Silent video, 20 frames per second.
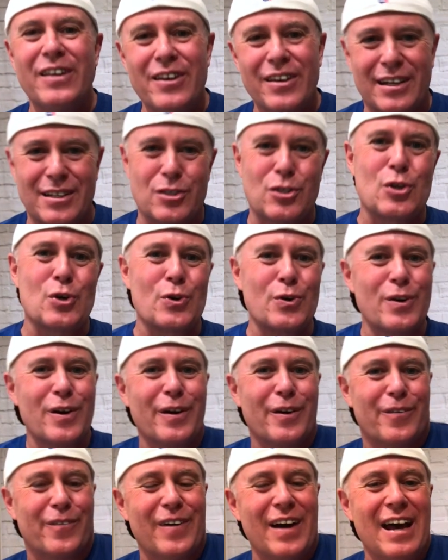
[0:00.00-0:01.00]
you can turn it
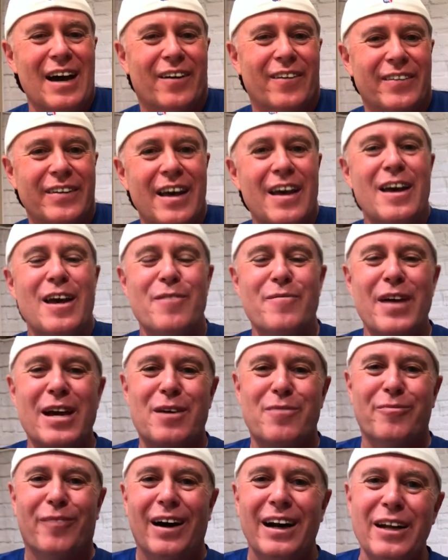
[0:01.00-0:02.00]
around and make
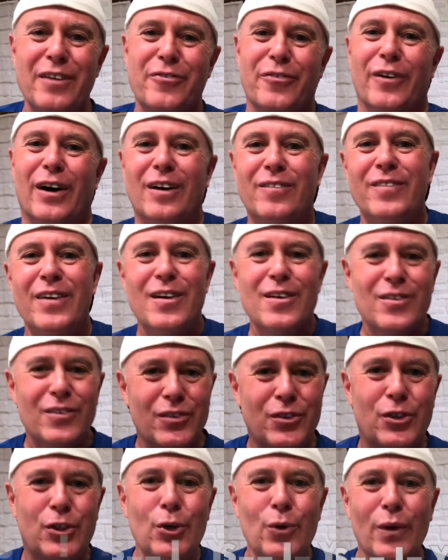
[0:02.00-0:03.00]
money from,
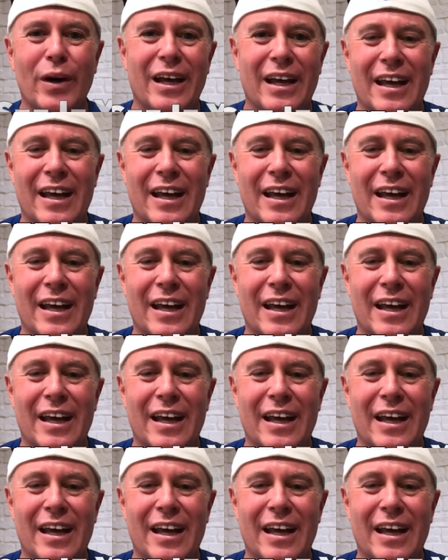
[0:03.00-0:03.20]
do it.